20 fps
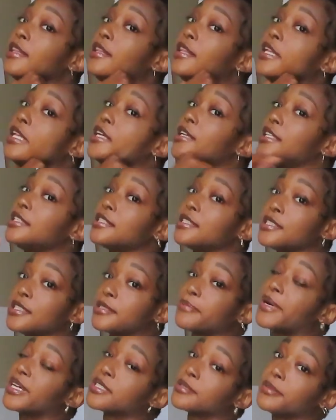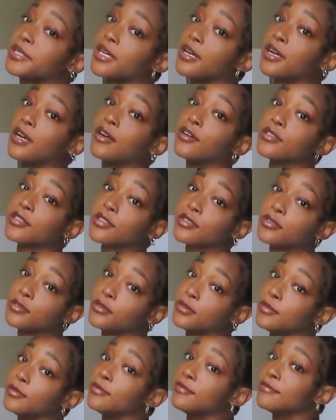This is about to be a
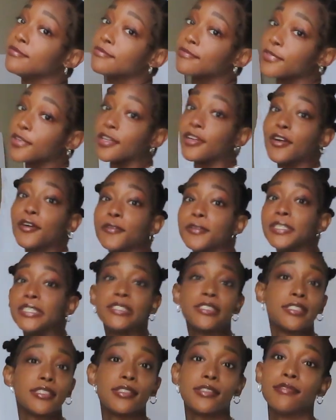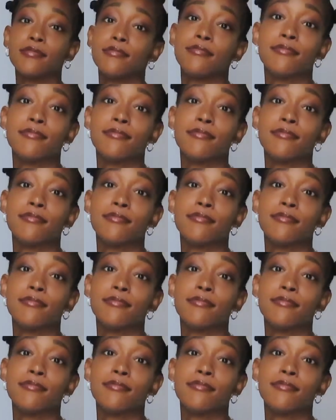go-to for no reason.